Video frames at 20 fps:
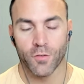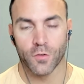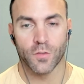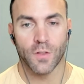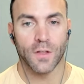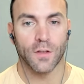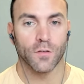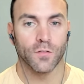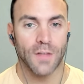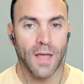This
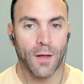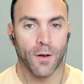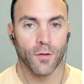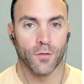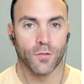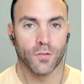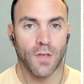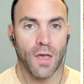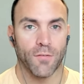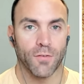thing is down
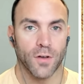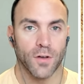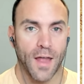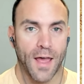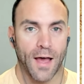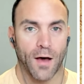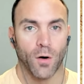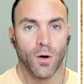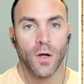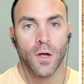at seven.
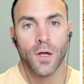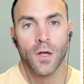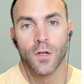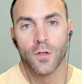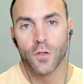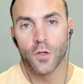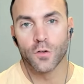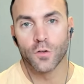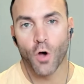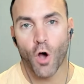Now,
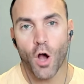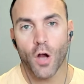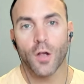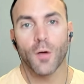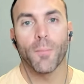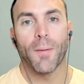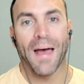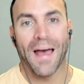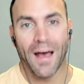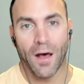you talk
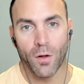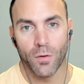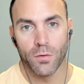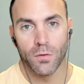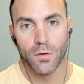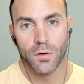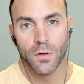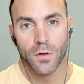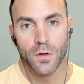about,